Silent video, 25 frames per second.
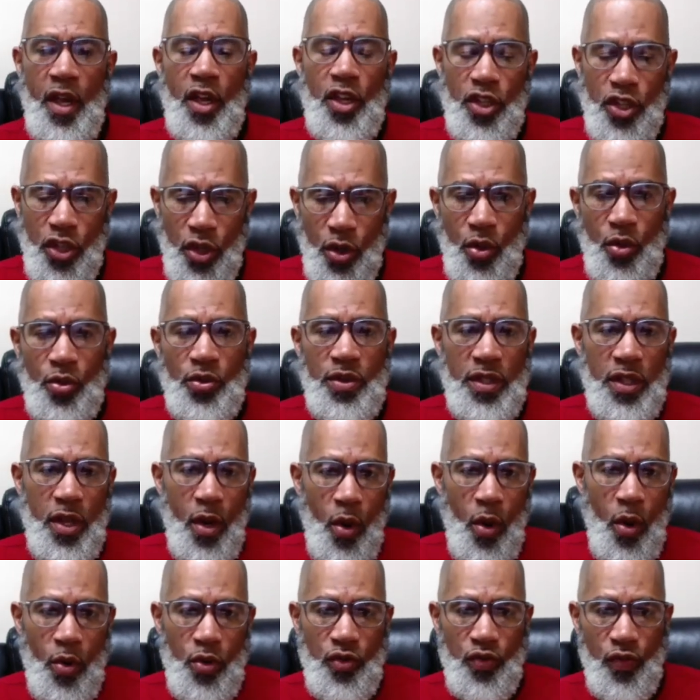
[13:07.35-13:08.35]
Use
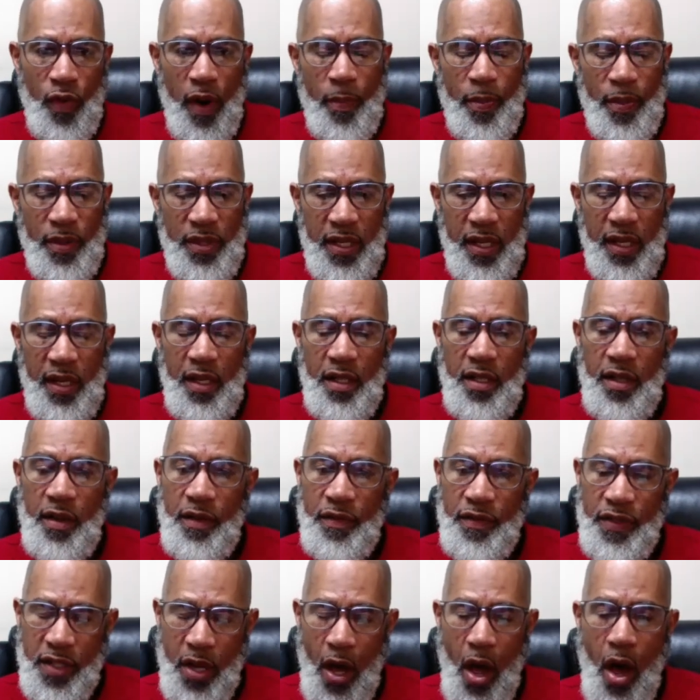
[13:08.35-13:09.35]
those
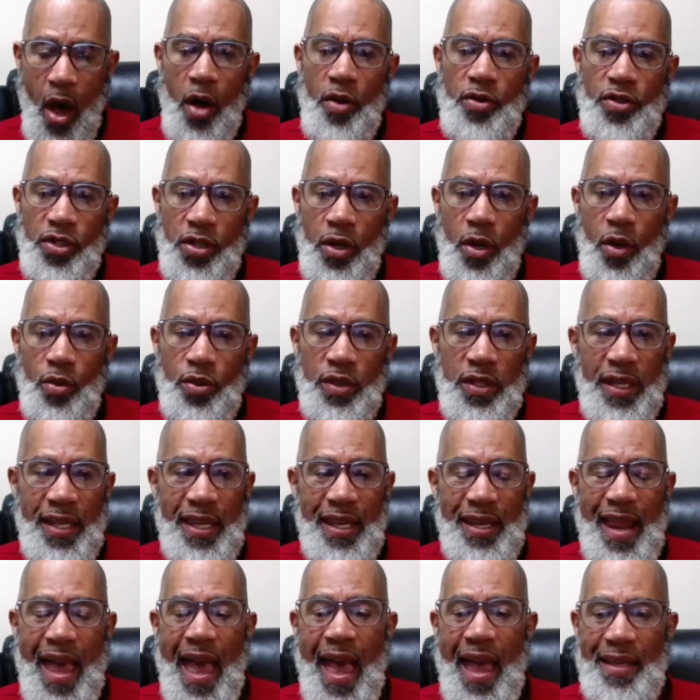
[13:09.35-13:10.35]
representatives also to
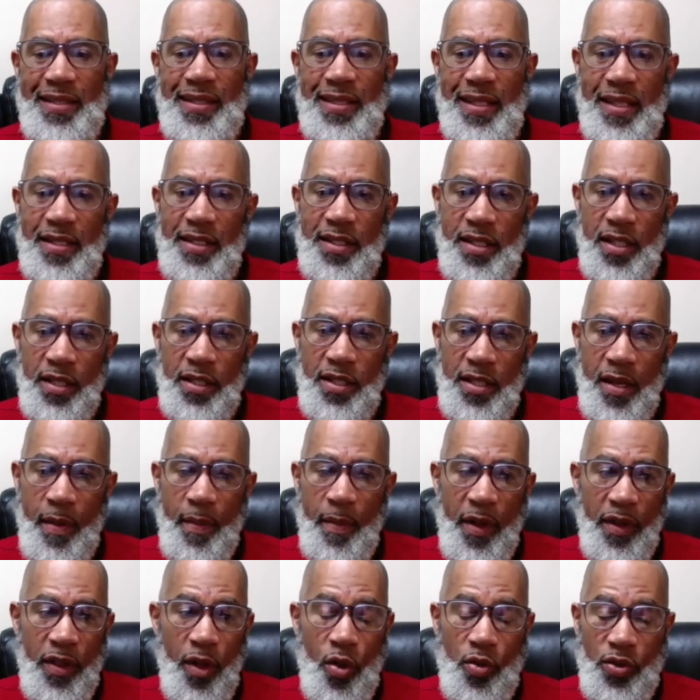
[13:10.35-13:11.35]
get access to some
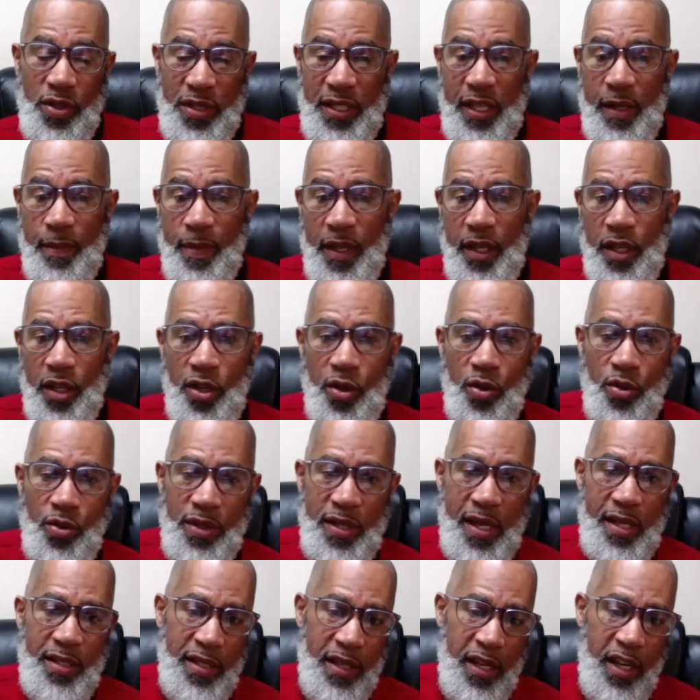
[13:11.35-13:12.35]
of those DBQs
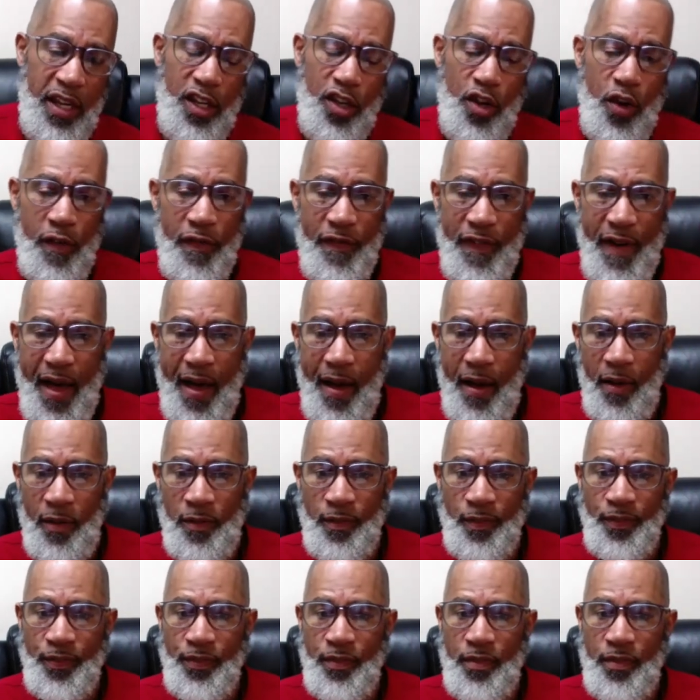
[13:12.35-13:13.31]
that's in your file.